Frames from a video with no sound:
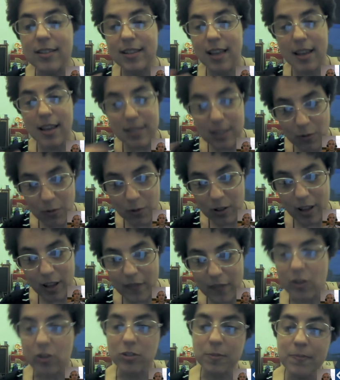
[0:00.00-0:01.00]
at different
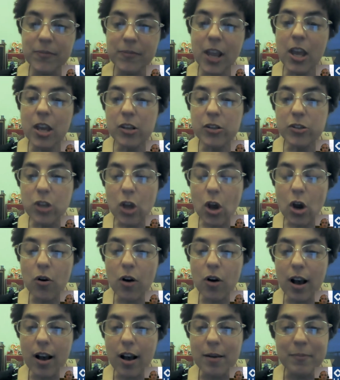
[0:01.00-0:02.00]
levels. So
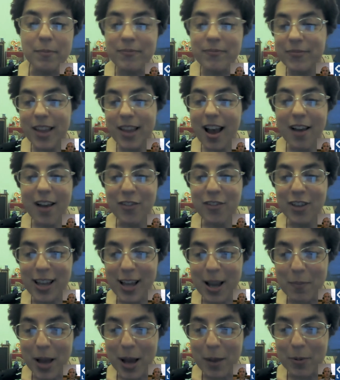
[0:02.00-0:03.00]
I feel like
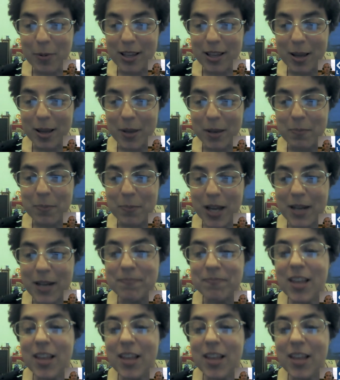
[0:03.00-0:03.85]
I'm babbling a bit, but